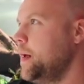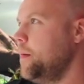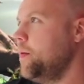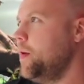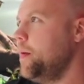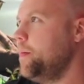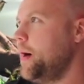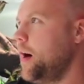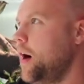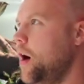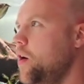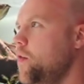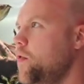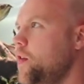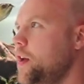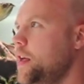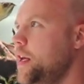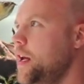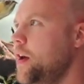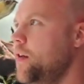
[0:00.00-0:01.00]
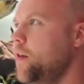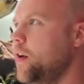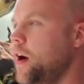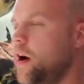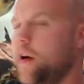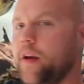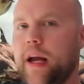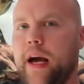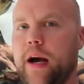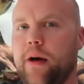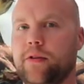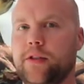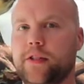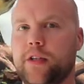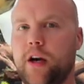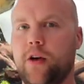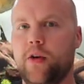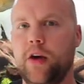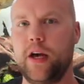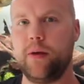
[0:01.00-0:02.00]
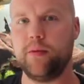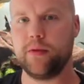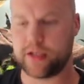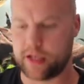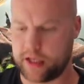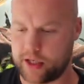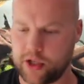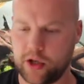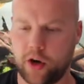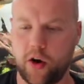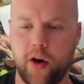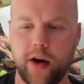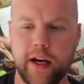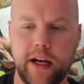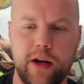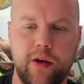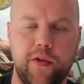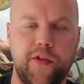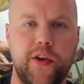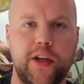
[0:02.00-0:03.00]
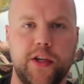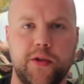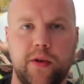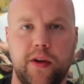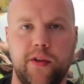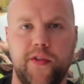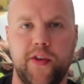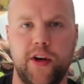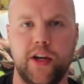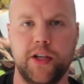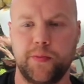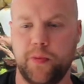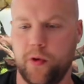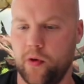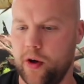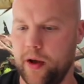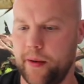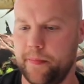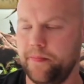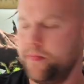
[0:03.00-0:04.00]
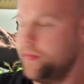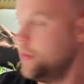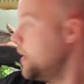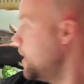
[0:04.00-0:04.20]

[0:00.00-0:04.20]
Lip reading: over a year ago now. So he was a tiny little fish when I first bought him.